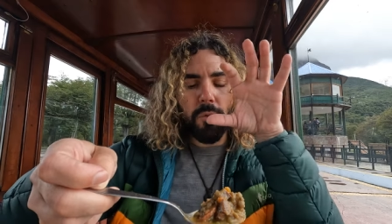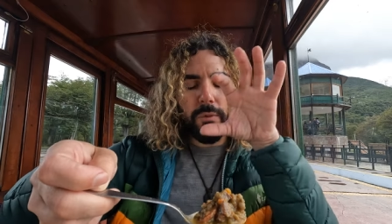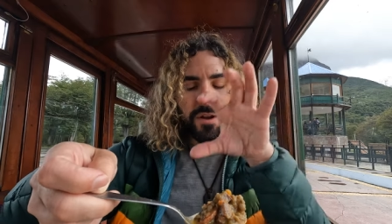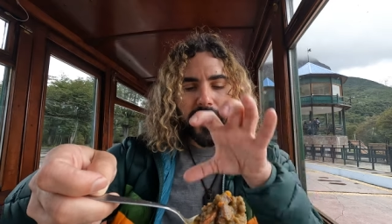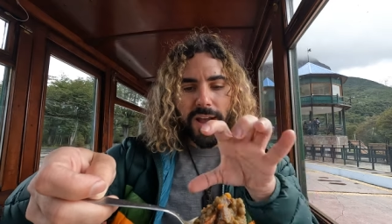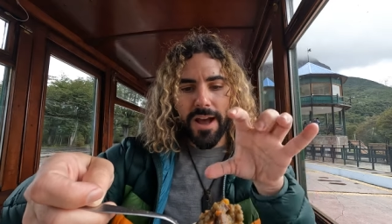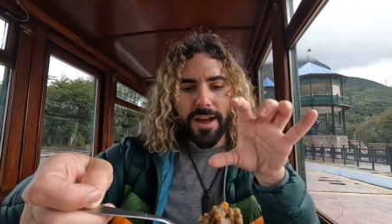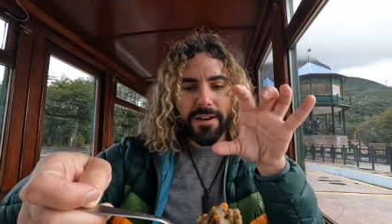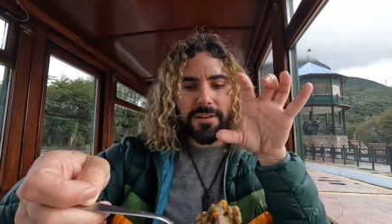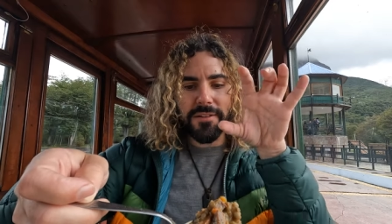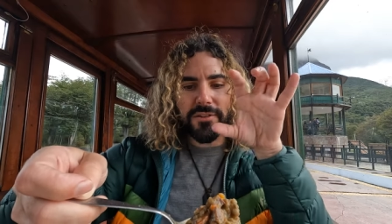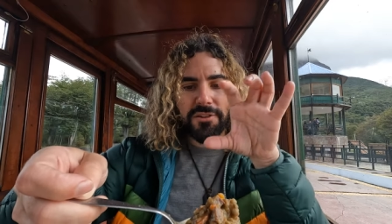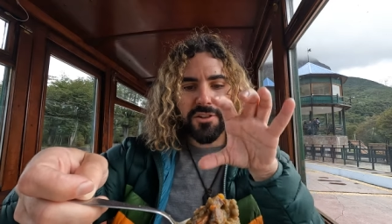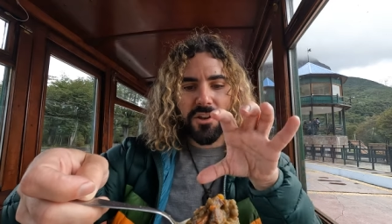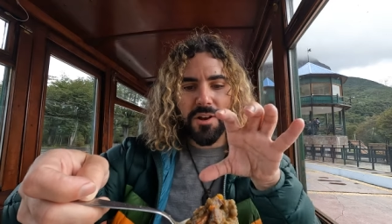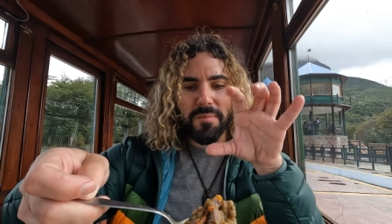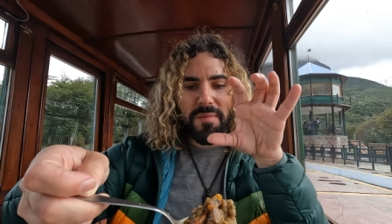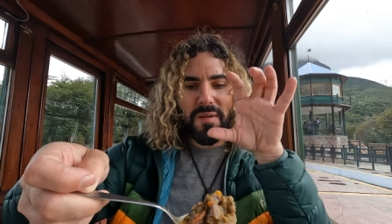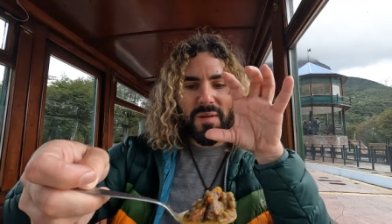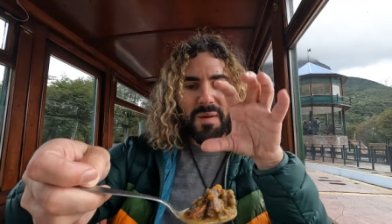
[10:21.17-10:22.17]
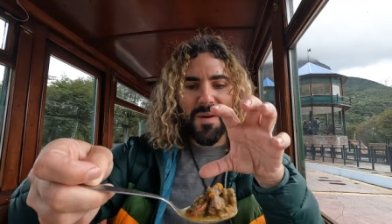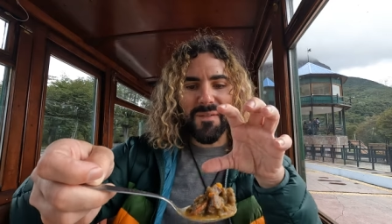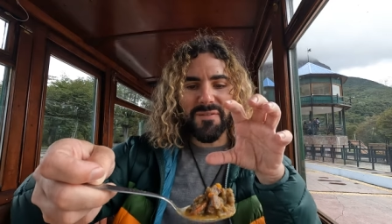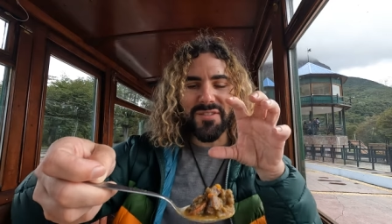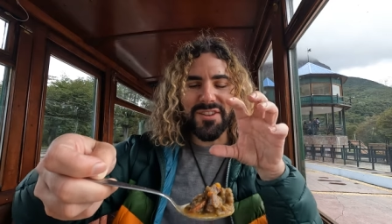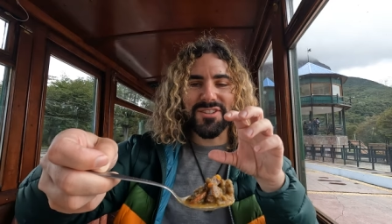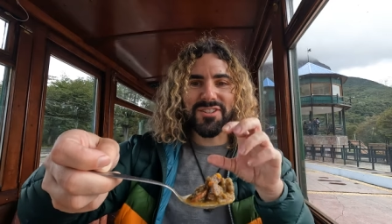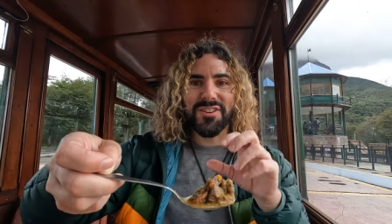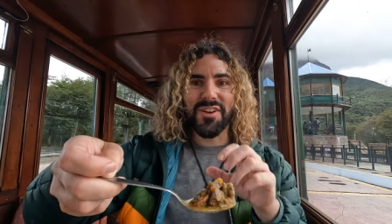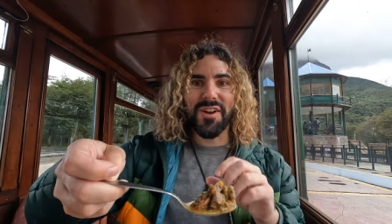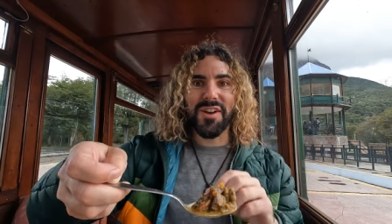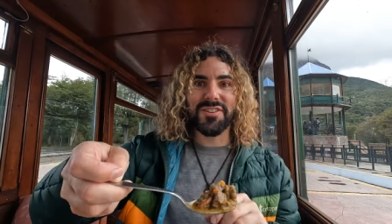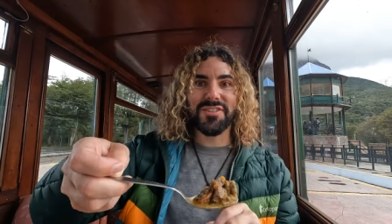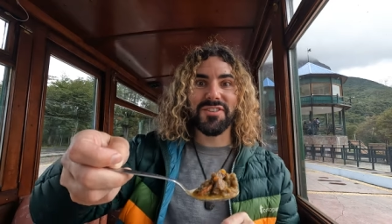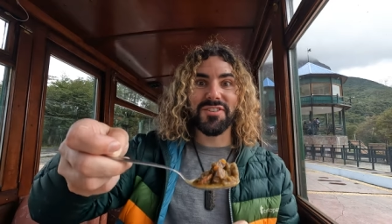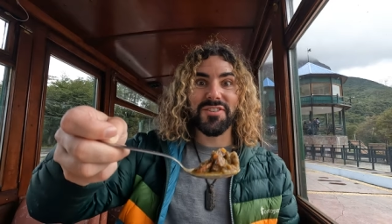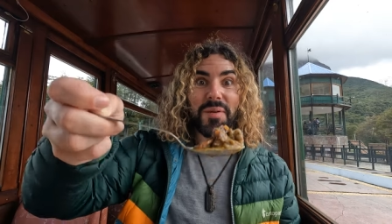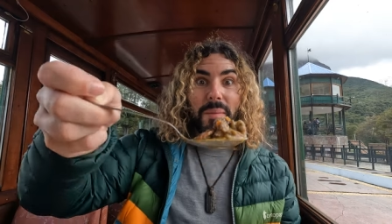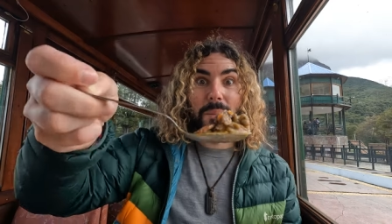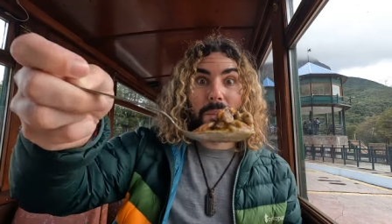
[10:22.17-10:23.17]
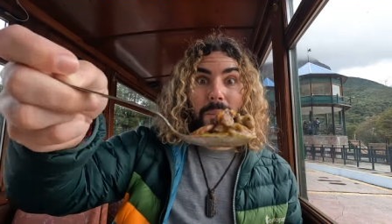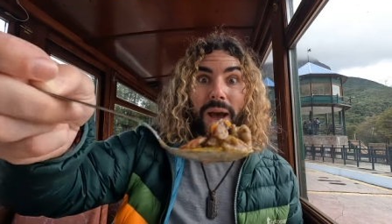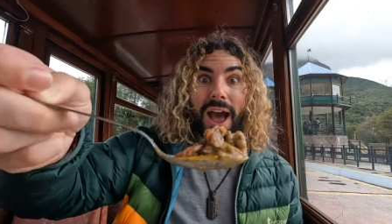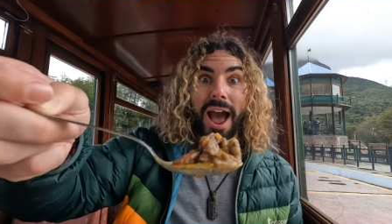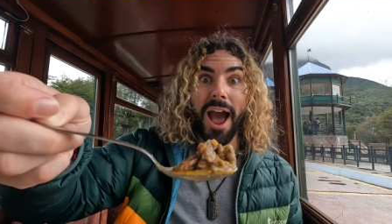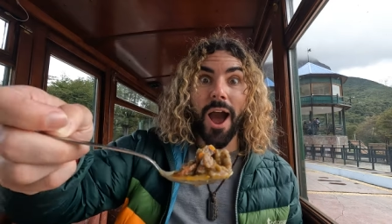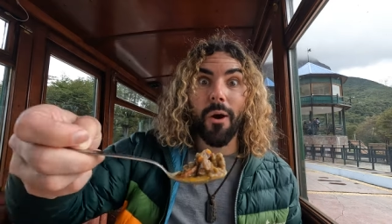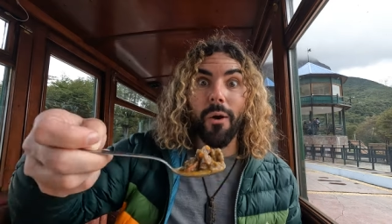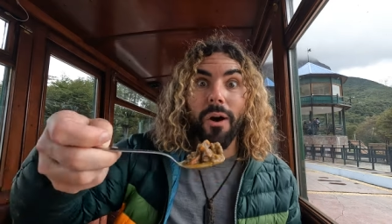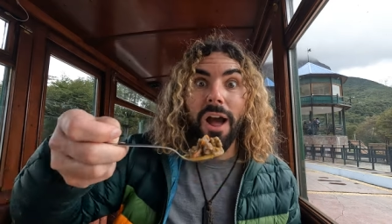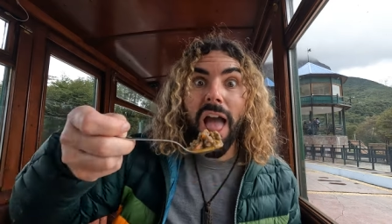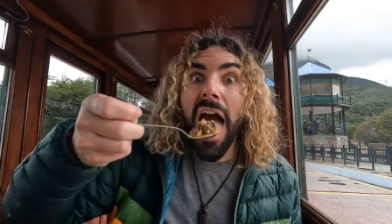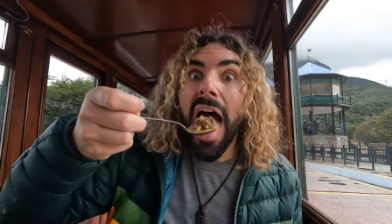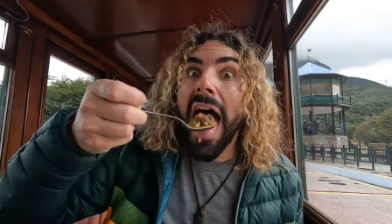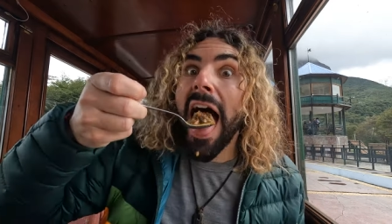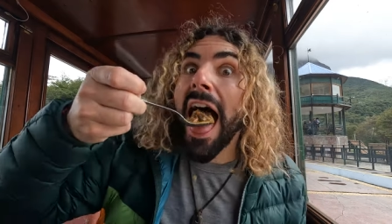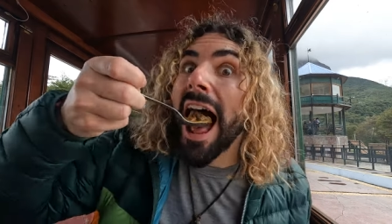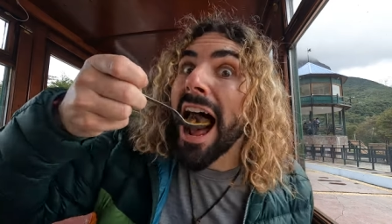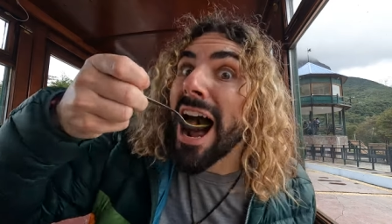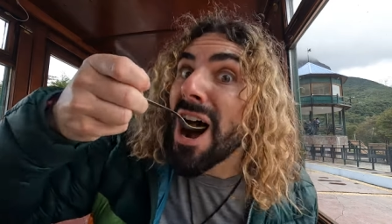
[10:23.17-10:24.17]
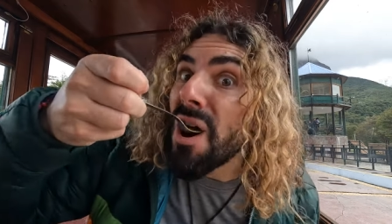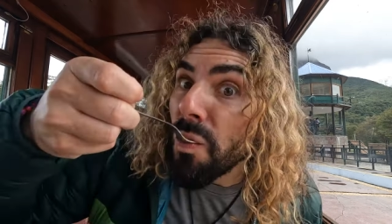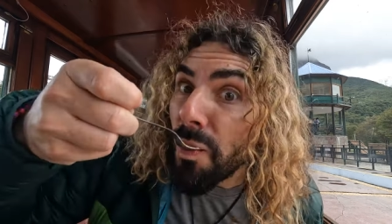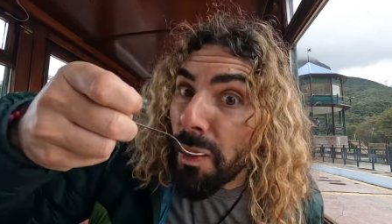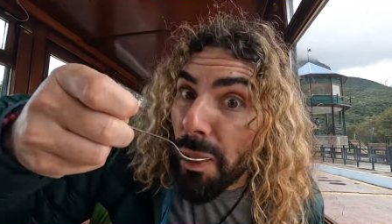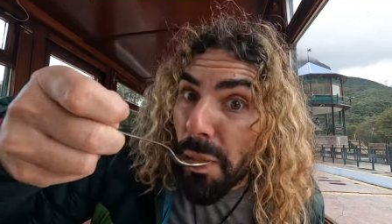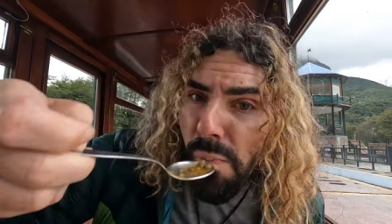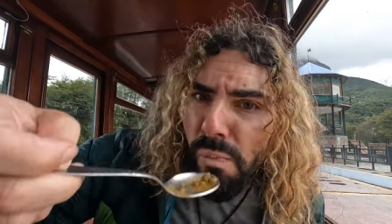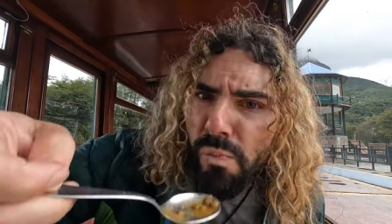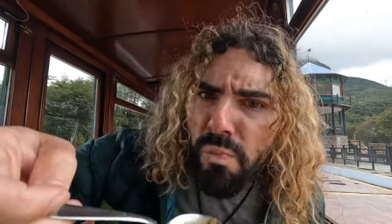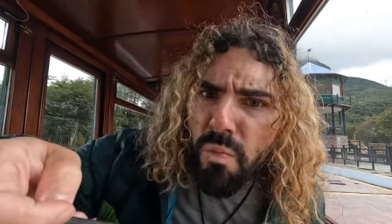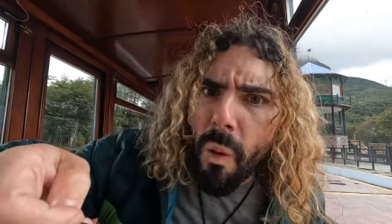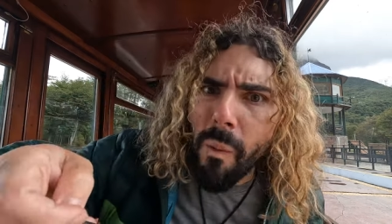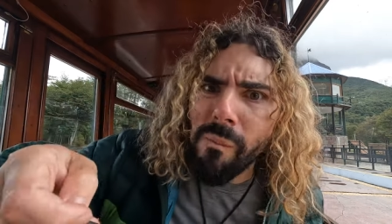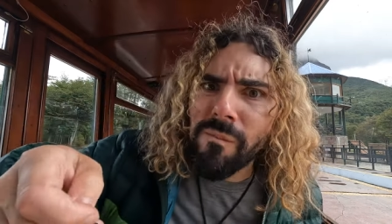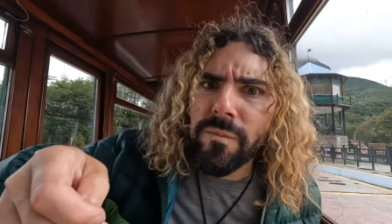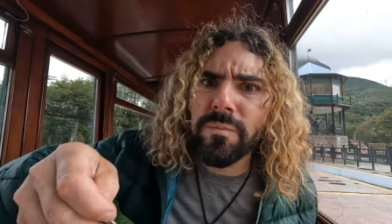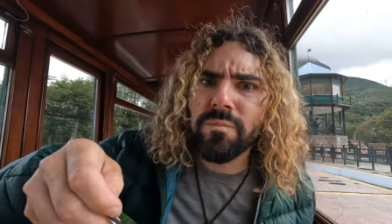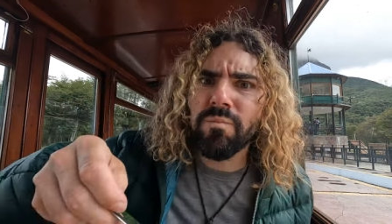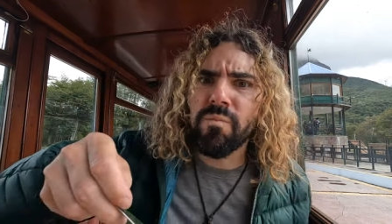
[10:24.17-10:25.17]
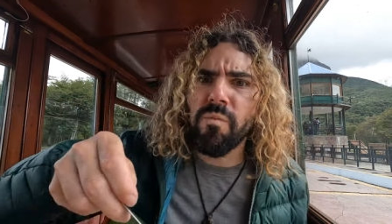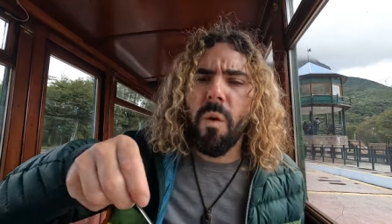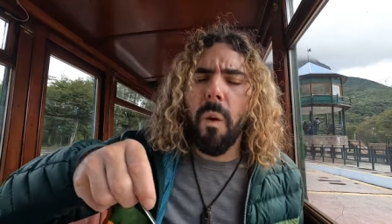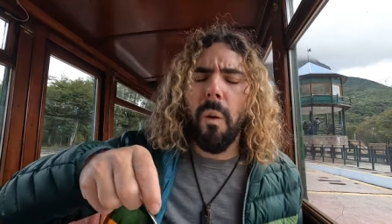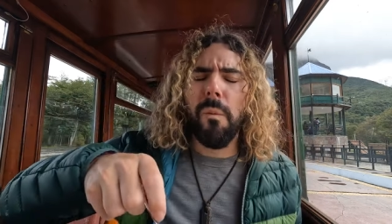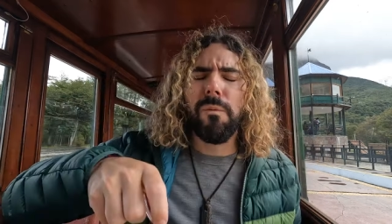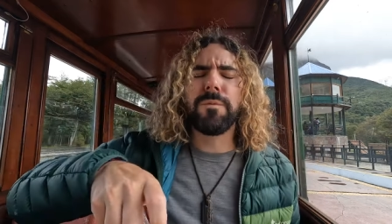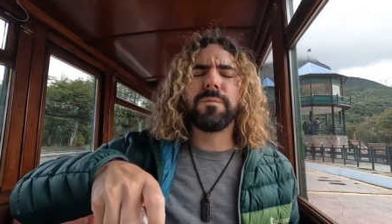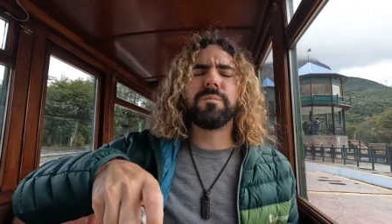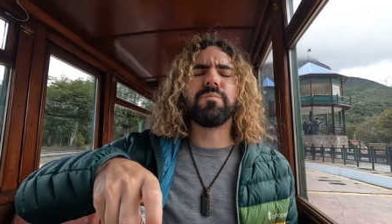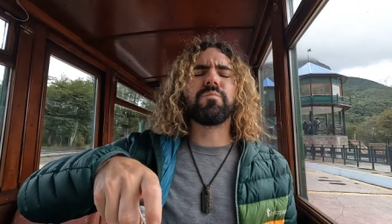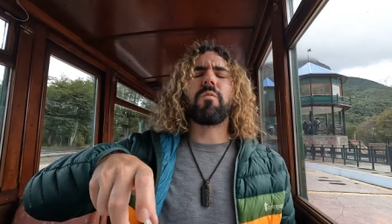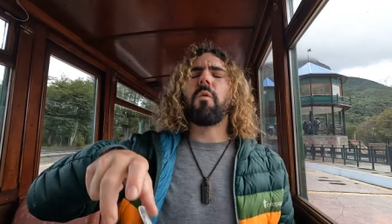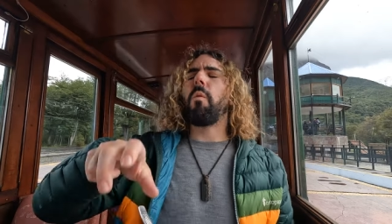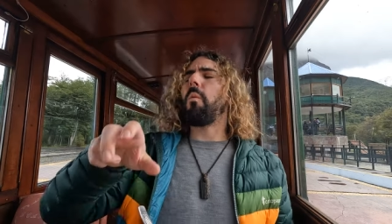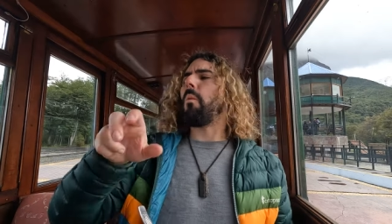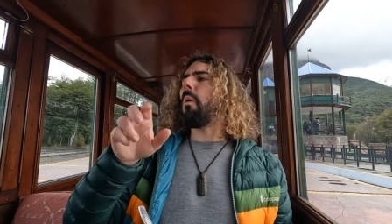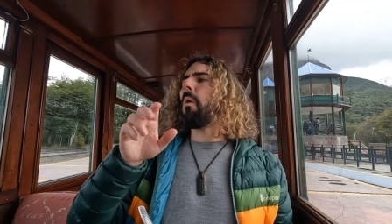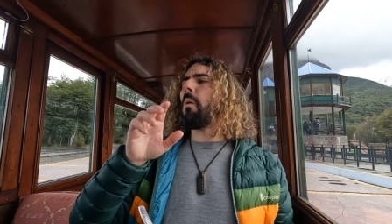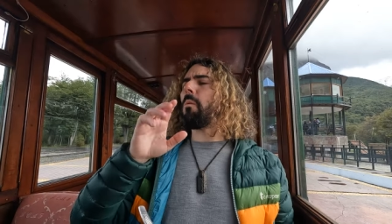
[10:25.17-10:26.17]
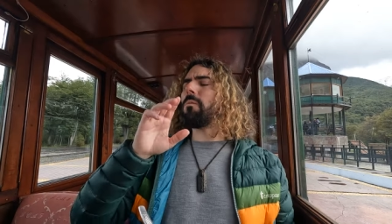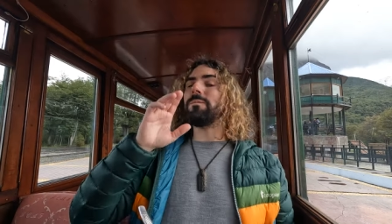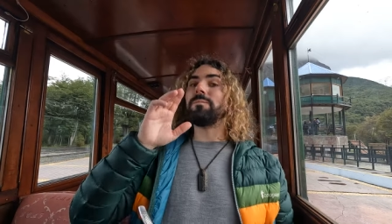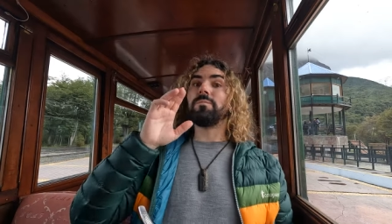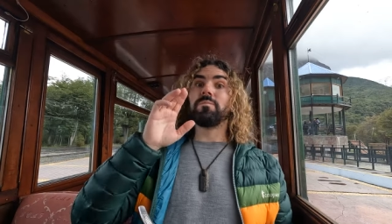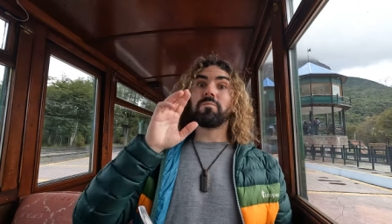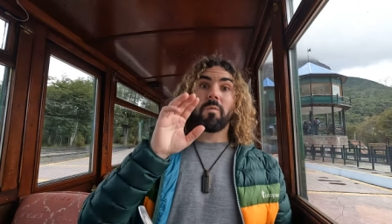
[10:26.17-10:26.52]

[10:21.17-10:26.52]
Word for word: We got some of the sausage. Pow. Mmm, mmm, whoa.